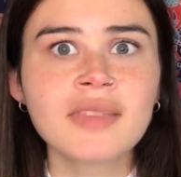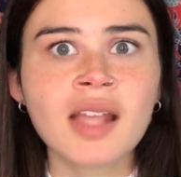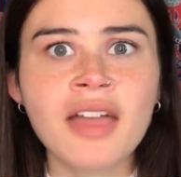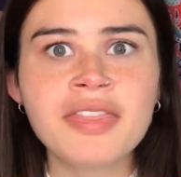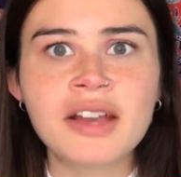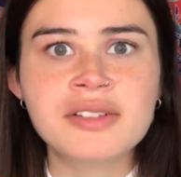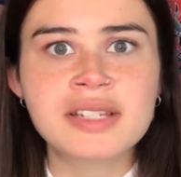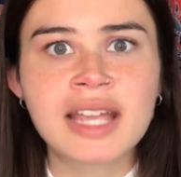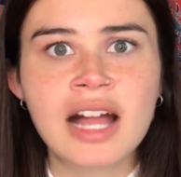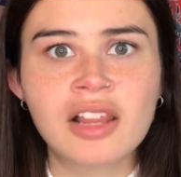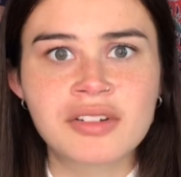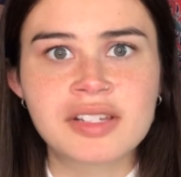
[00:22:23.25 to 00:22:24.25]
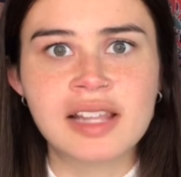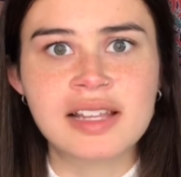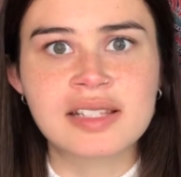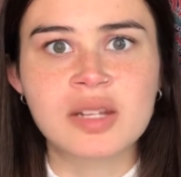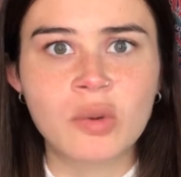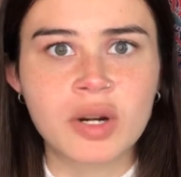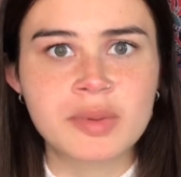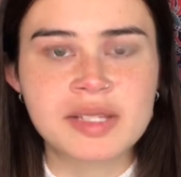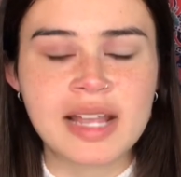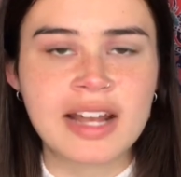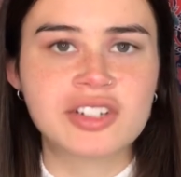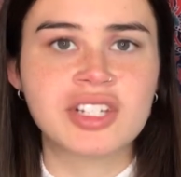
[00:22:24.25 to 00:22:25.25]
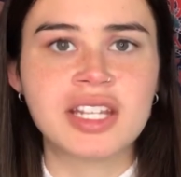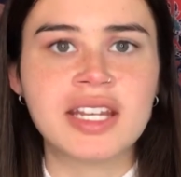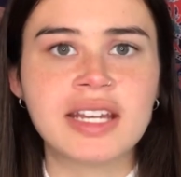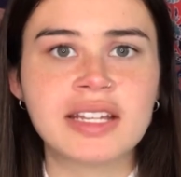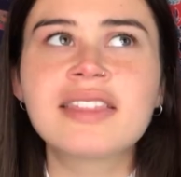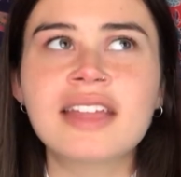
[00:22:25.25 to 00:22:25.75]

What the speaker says: 1,000 calories less than what it was actually eating.